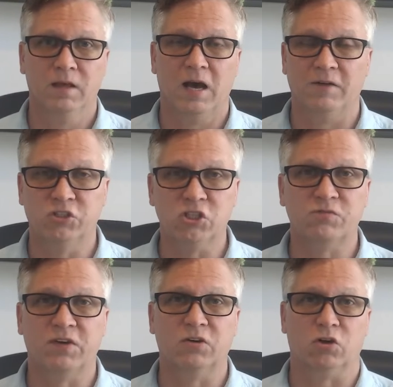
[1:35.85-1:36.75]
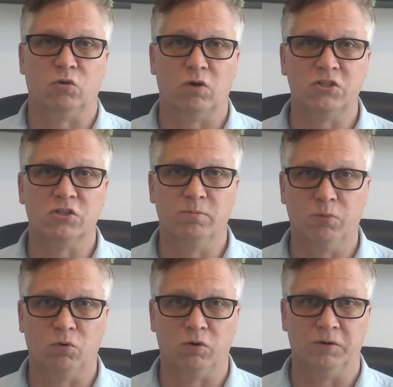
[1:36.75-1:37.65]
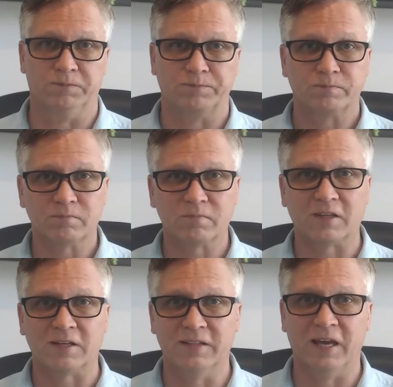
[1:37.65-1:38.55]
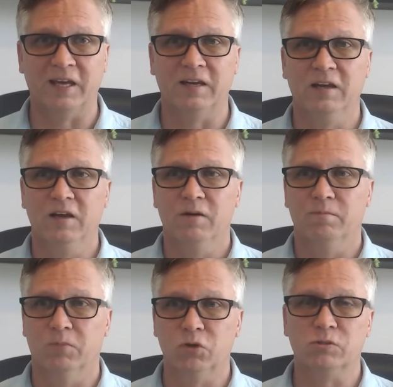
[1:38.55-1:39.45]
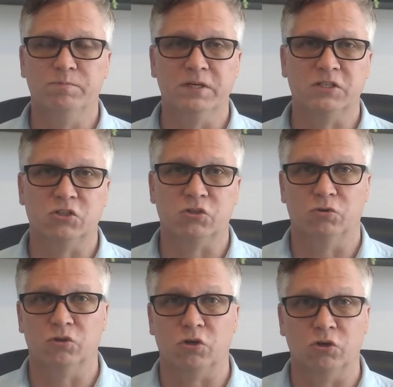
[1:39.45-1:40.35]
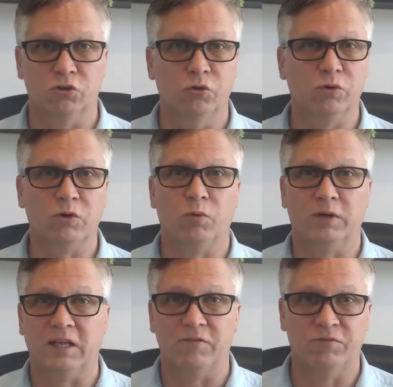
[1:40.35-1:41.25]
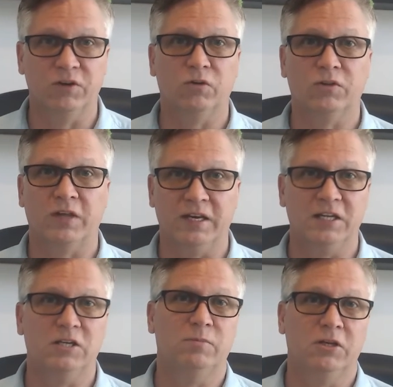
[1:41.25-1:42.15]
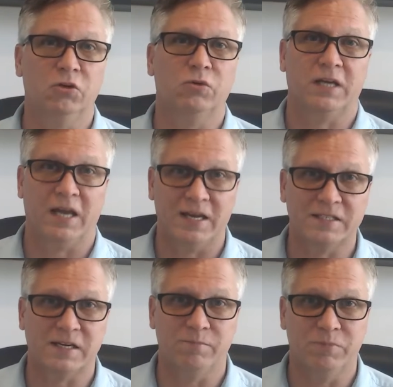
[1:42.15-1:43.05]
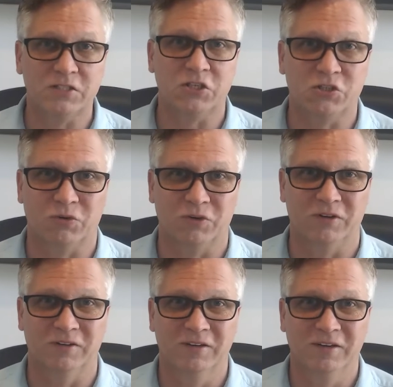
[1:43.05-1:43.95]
I've just found across the board that most business owners are doing what they feel they need to be doing as a business owner,